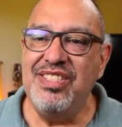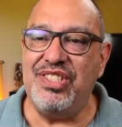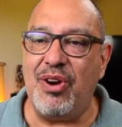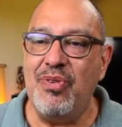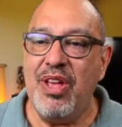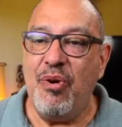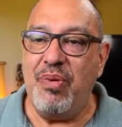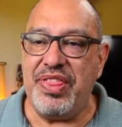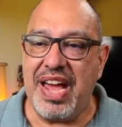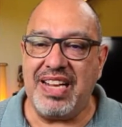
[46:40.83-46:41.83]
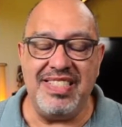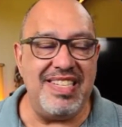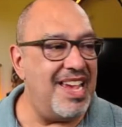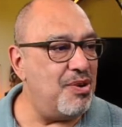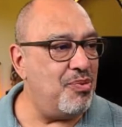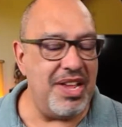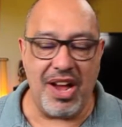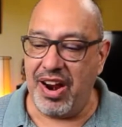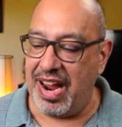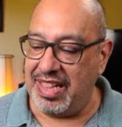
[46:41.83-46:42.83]
So with that said, we
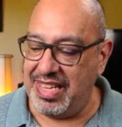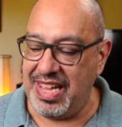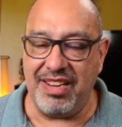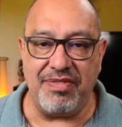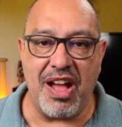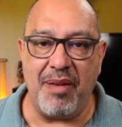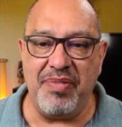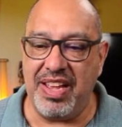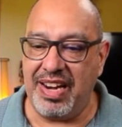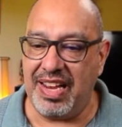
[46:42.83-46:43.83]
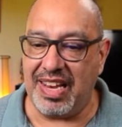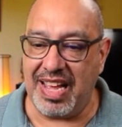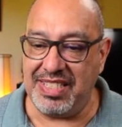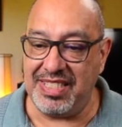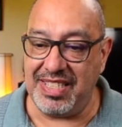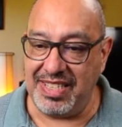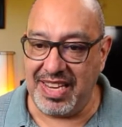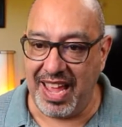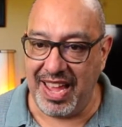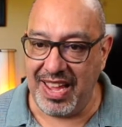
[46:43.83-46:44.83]
are at the end of Copy and Headlines
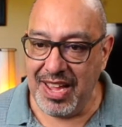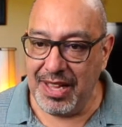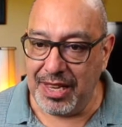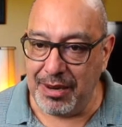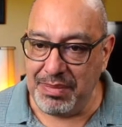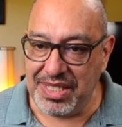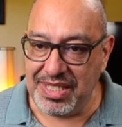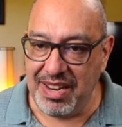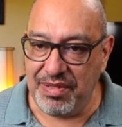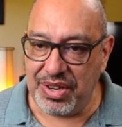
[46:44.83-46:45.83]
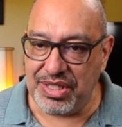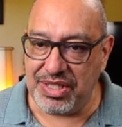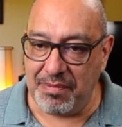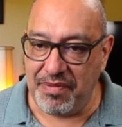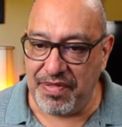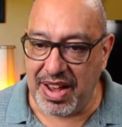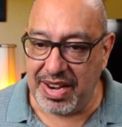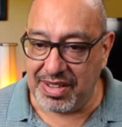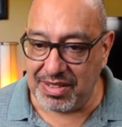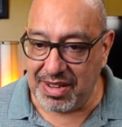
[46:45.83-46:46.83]
today. Let me see if there's some
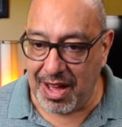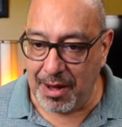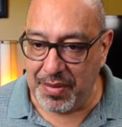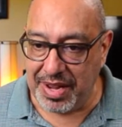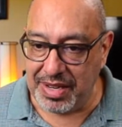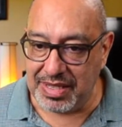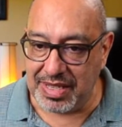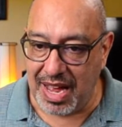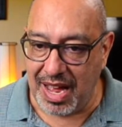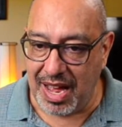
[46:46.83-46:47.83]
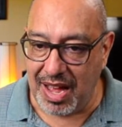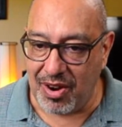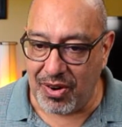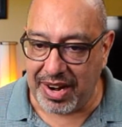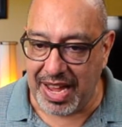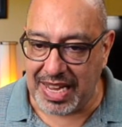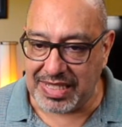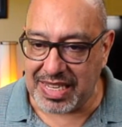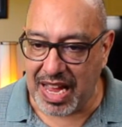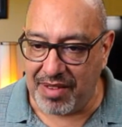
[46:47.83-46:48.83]
final comments. Jorge
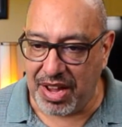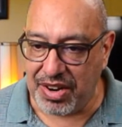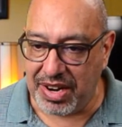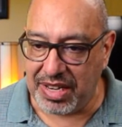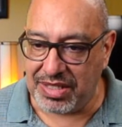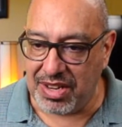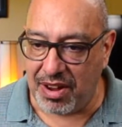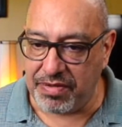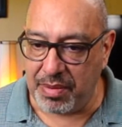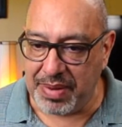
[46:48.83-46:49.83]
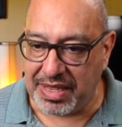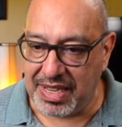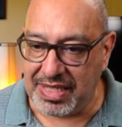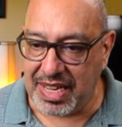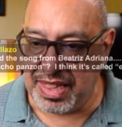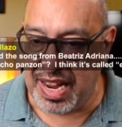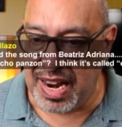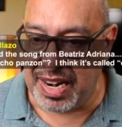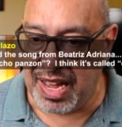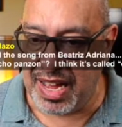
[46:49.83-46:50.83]
asks, have I heard a song from Beatriz
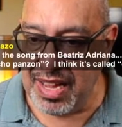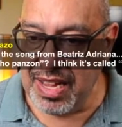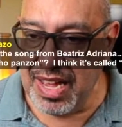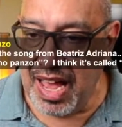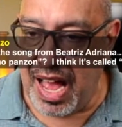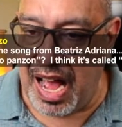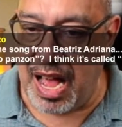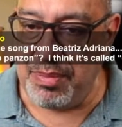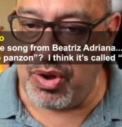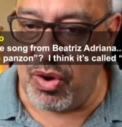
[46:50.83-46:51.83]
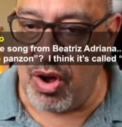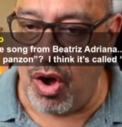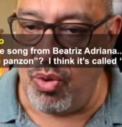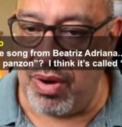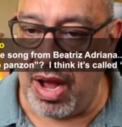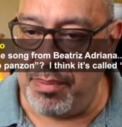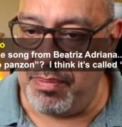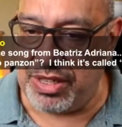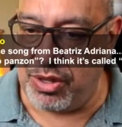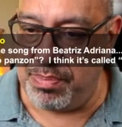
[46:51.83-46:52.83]
Adriana? Oh, a
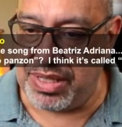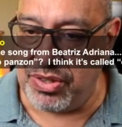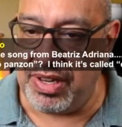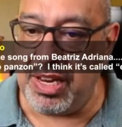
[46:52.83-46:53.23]
Macho Panzón.